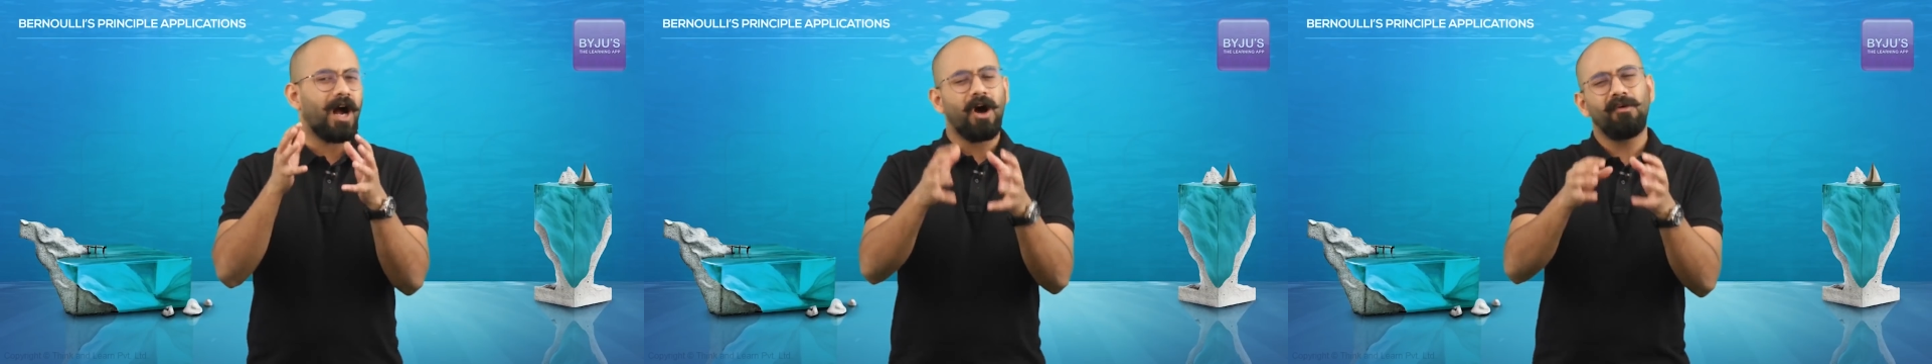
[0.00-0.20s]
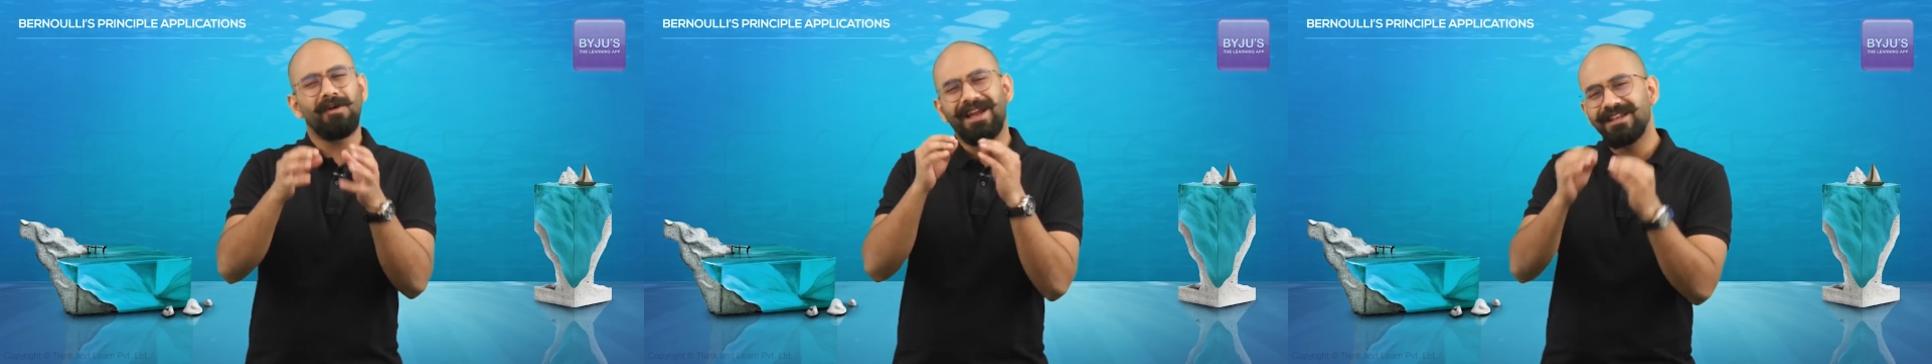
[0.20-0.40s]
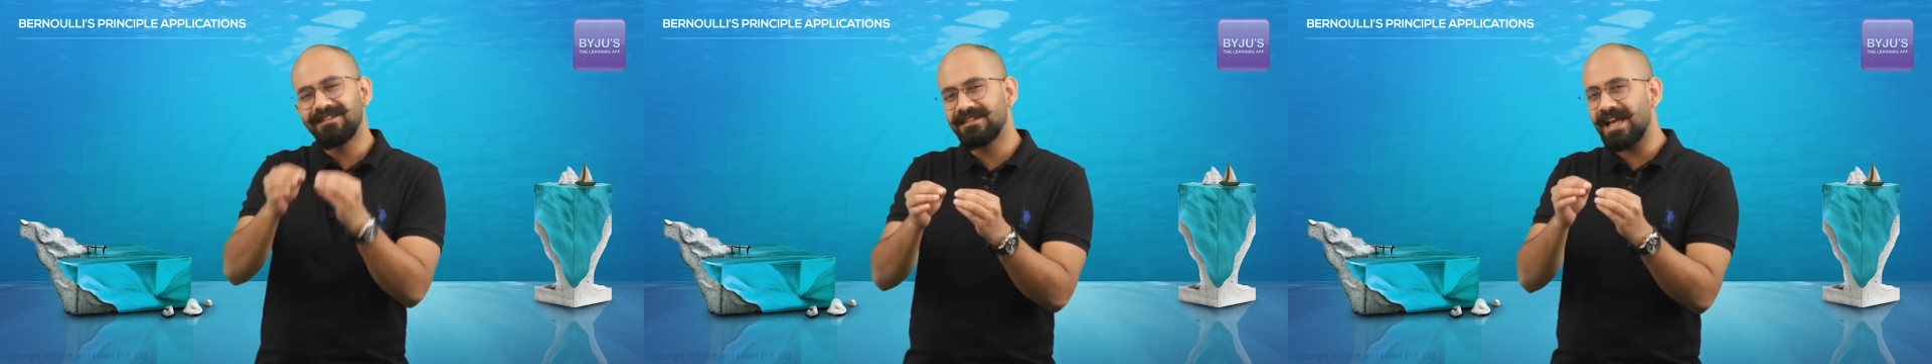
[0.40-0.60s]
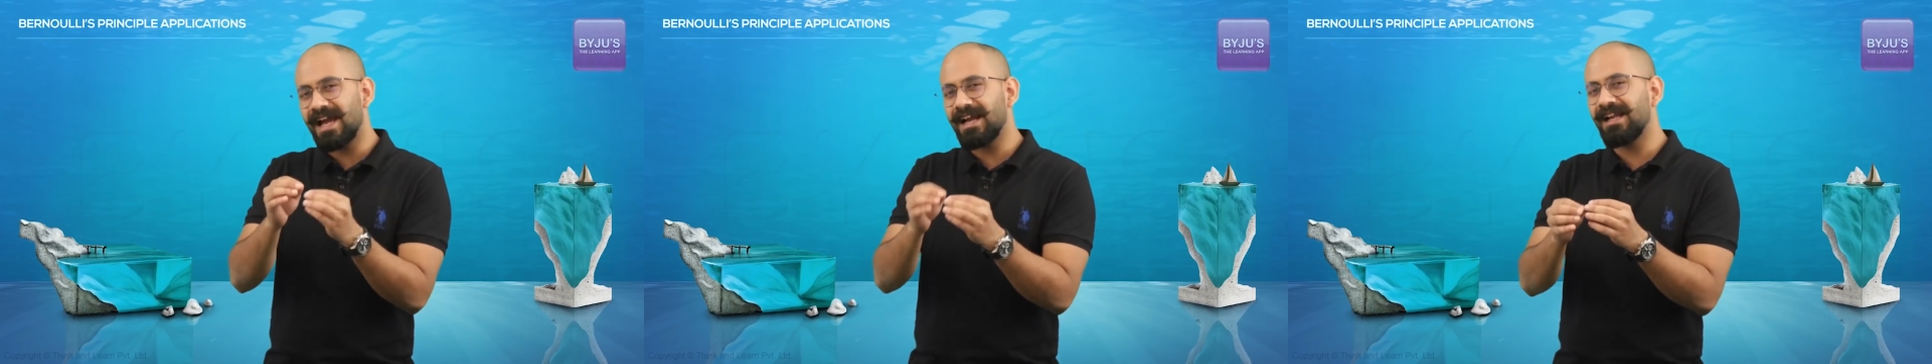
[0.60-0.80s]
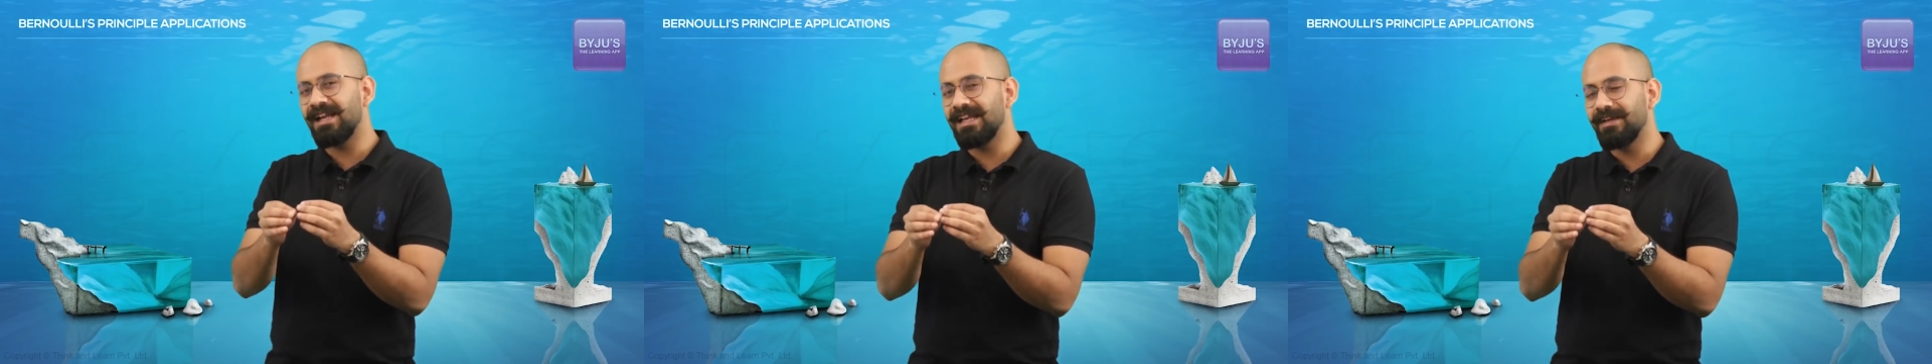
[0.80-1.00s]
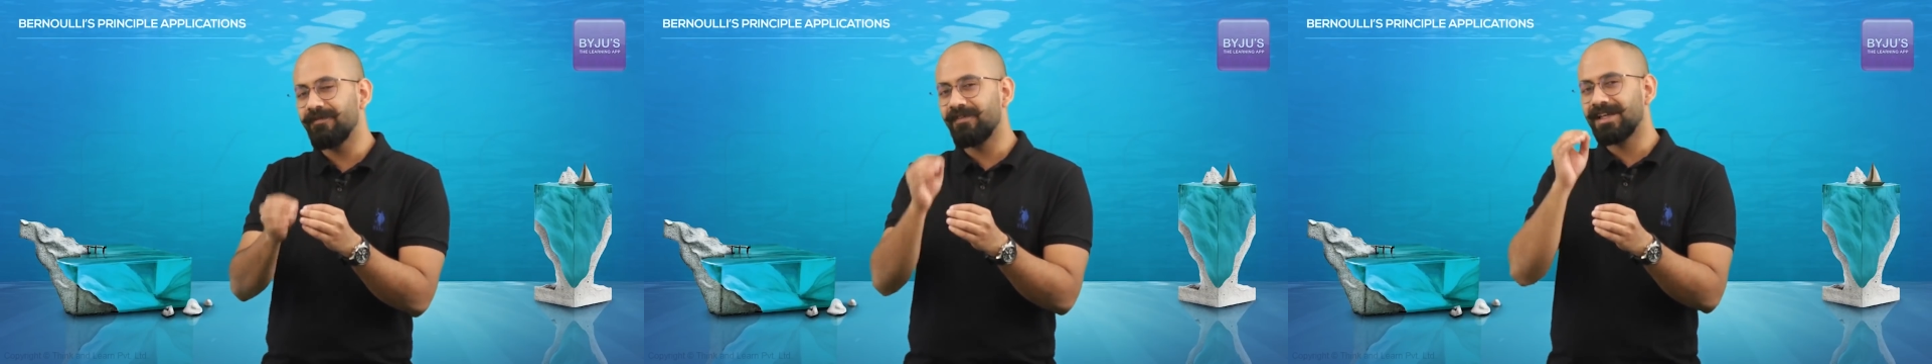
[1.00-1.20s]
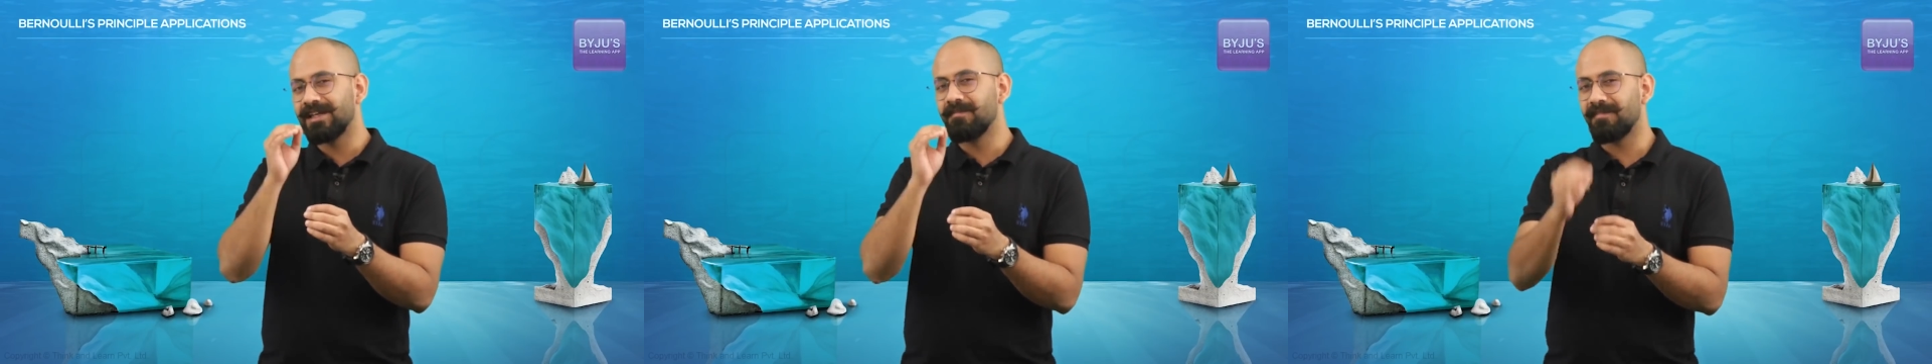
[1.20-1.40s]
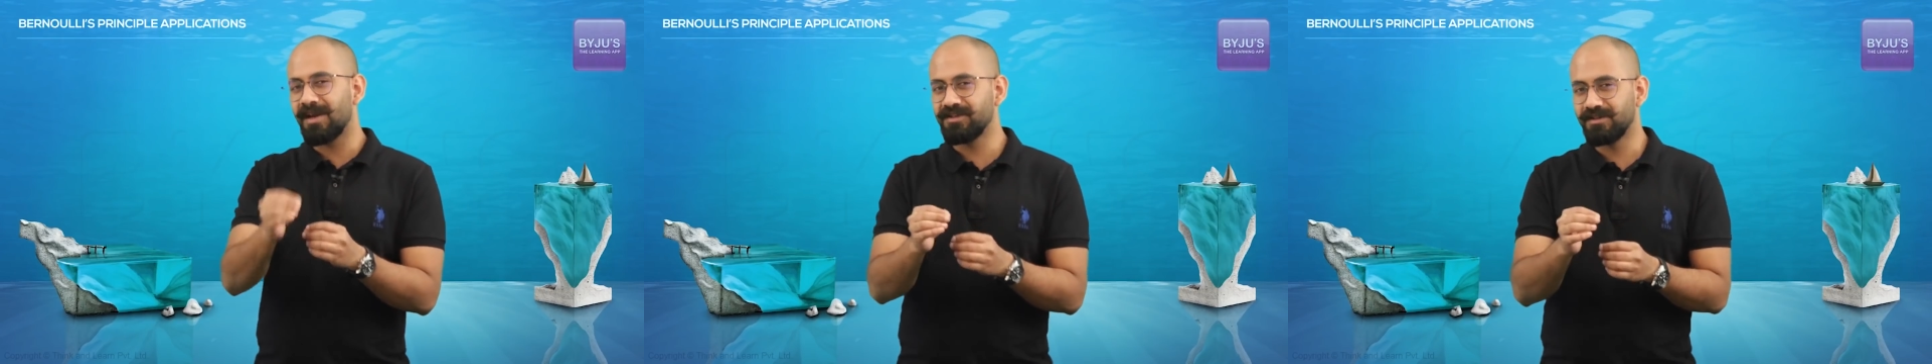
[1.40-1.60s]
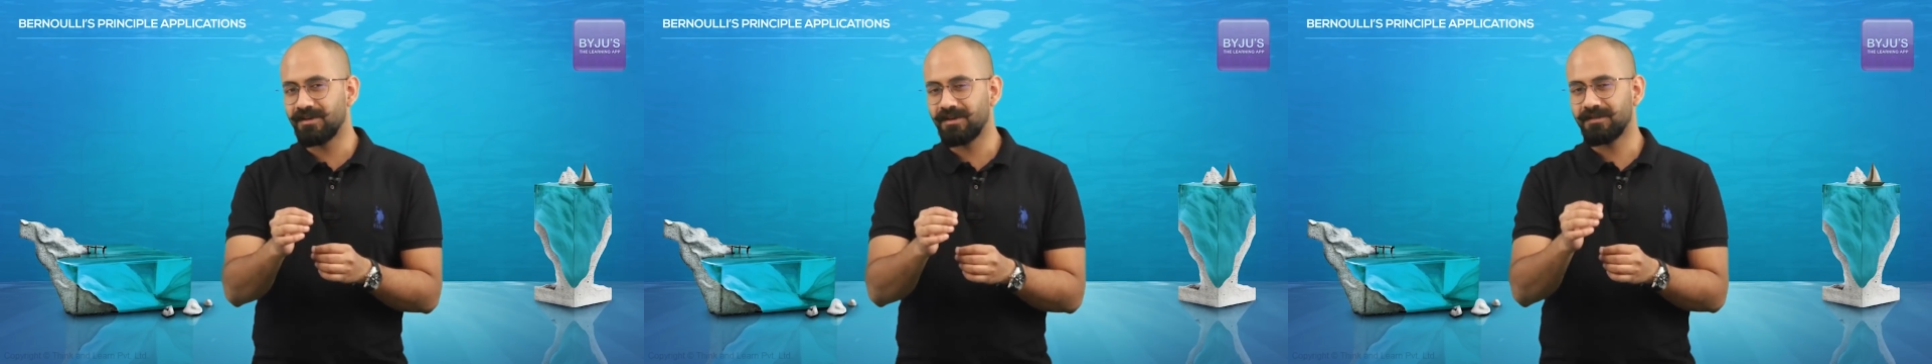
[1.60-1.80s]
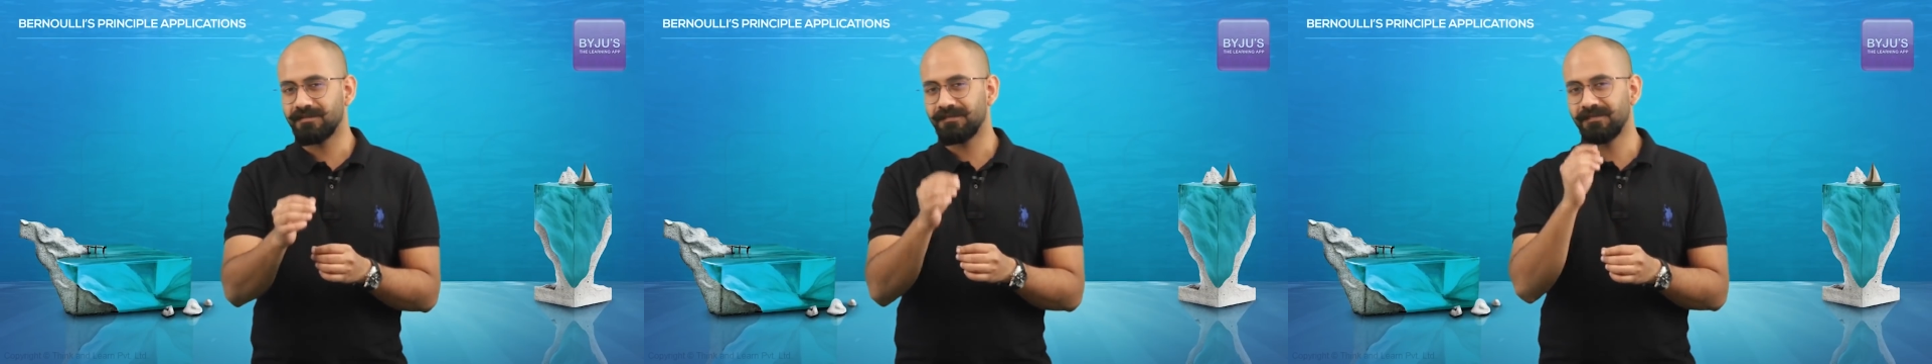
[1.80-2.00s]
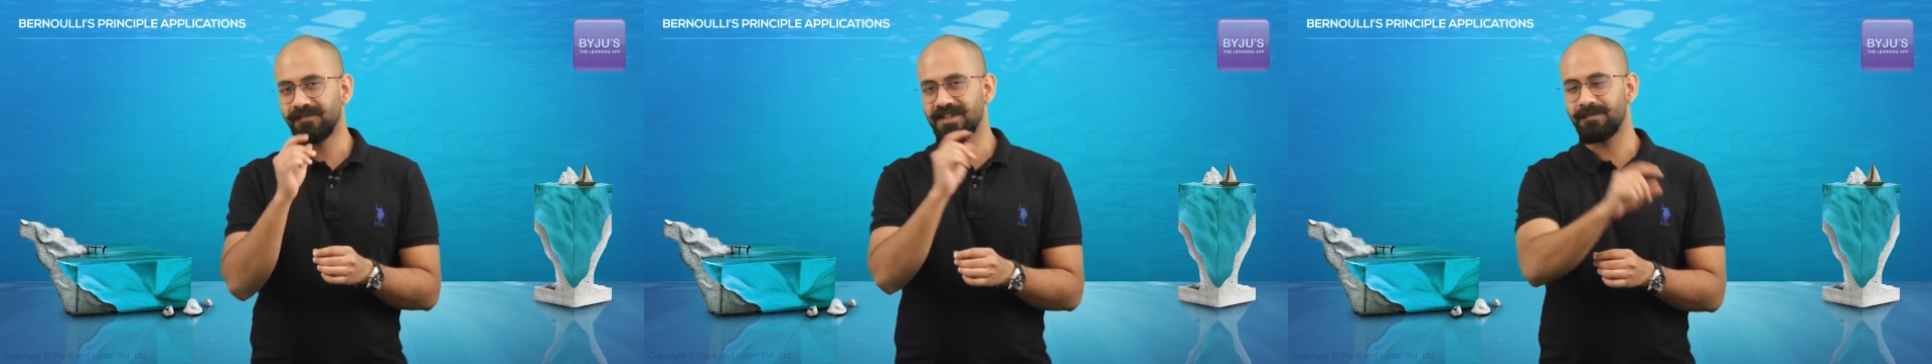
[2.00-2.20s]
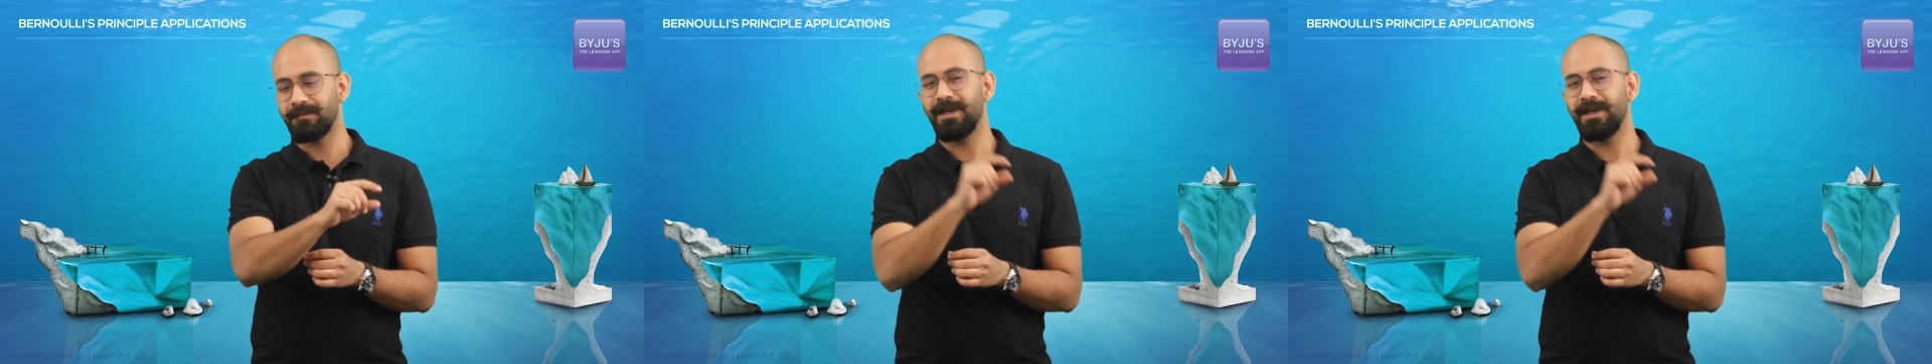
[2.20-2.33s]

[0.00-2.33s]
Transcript: how exactly we can measure the